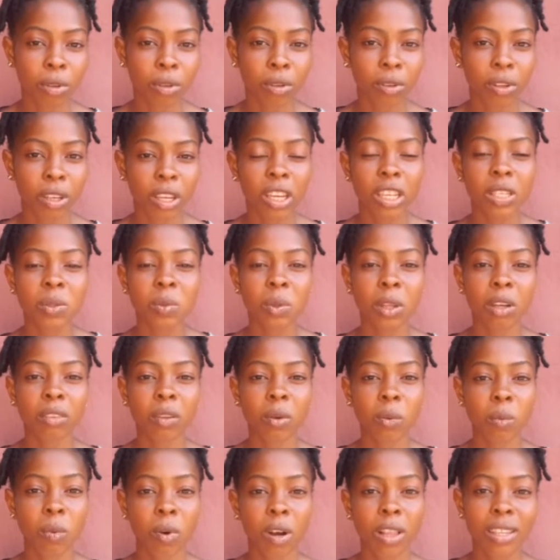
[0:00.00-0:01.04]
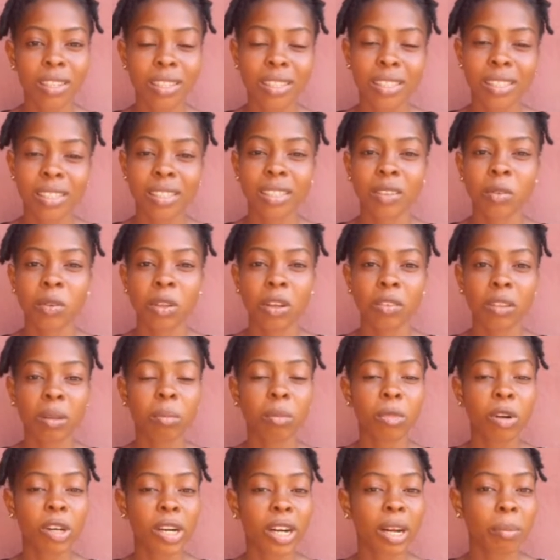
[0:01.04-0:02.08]
It's one of the quality, one of the
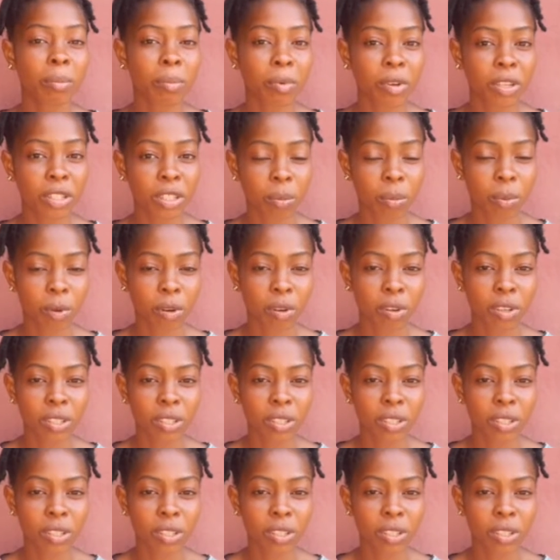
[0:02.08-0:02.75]
moral principles